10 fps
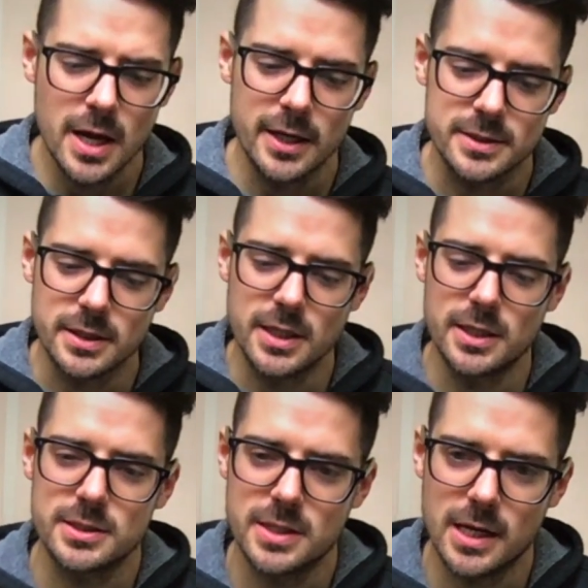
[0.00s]

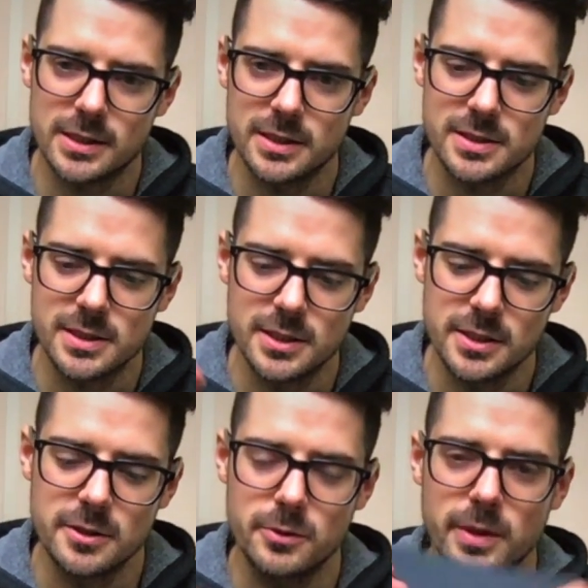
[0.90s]
It's not the acidity.
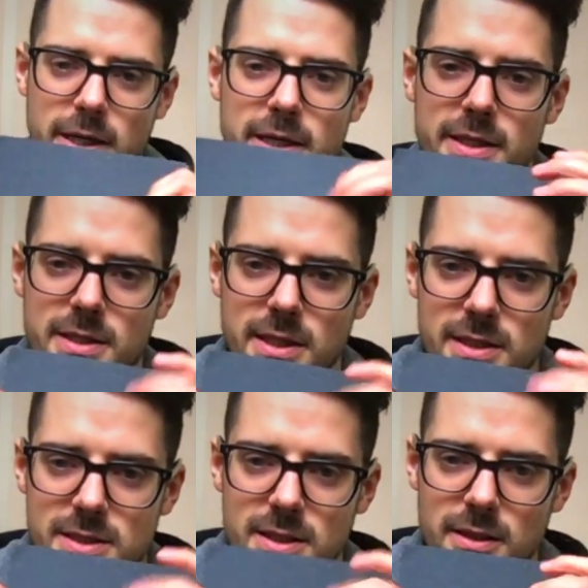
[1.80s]
You don't want anything
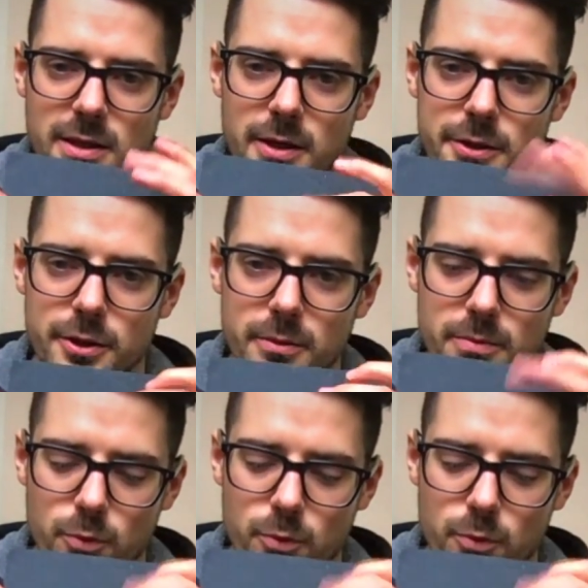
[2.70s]
acidic on your